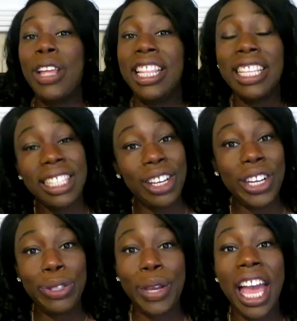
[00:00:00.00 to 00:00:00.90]
In this
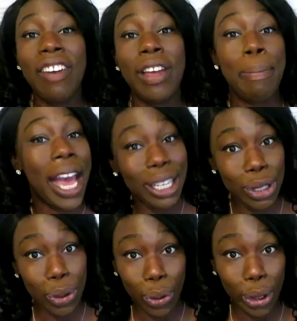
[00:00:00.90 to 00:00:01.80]
series we have a back
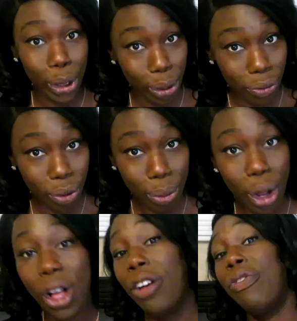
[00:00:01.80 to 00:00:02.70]
to school
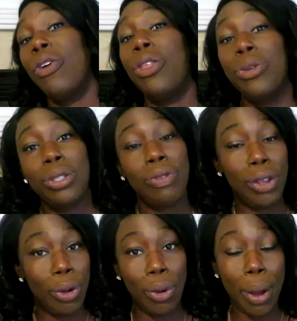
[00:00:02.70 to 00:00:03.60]
uniform haul for those
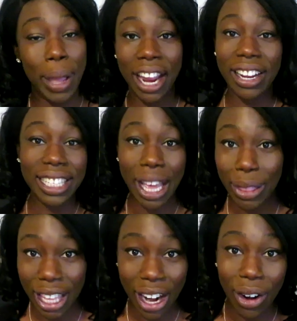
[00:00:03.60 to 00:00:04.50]
of you parents
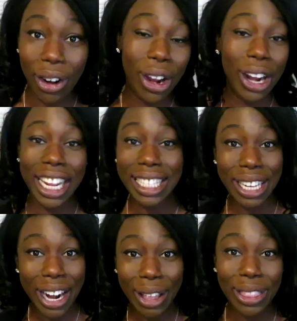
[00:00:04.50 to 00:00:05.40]
out there or
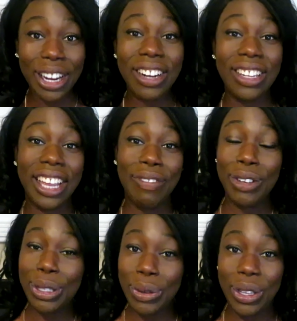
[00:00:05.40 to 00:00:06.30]
guardians that are out there looking
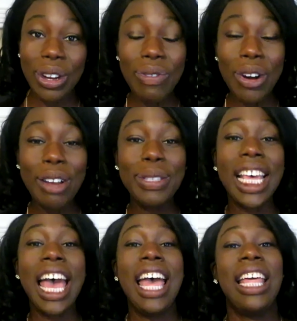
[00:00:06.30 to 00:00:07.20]
for school uniforms.
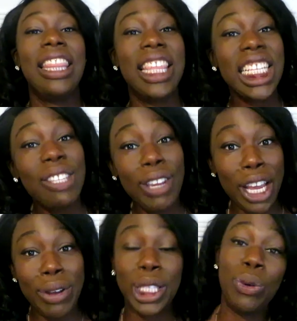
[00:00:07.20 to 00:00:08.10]
This
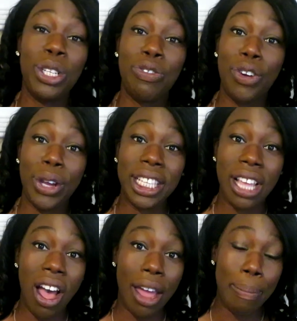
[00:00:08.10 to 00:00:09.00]
video is going to
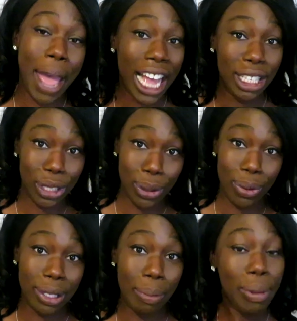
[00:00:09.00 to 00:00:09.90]
focus on back to
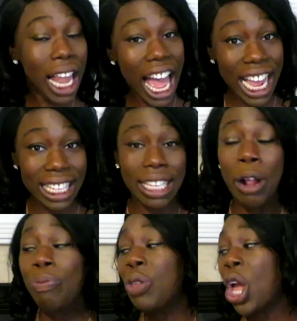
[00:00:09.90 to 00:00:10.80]
school supplies